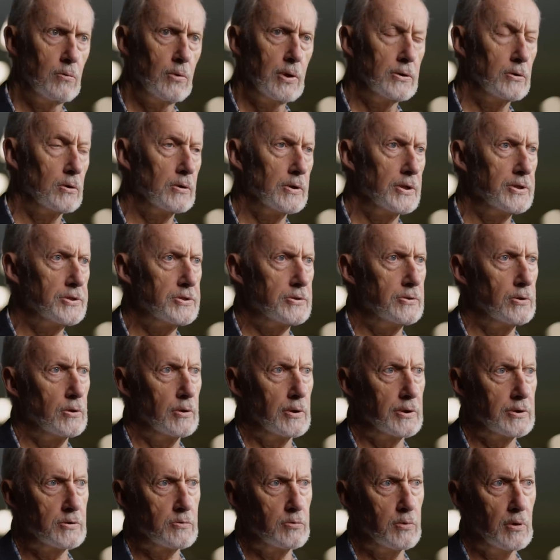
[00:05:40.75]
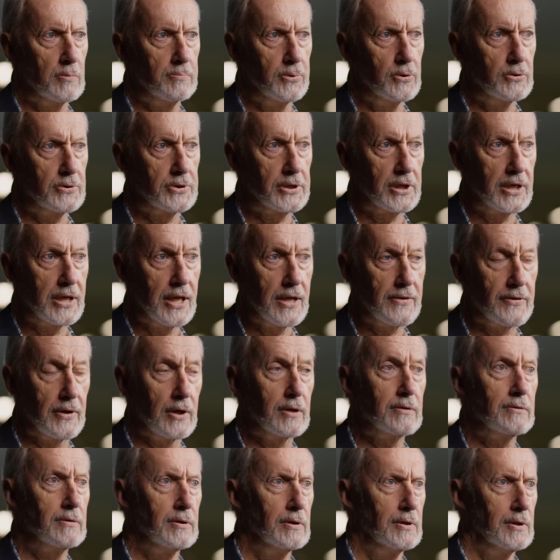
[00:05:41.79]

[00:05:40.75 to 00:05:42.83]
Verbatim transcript: When all these drawings were put together,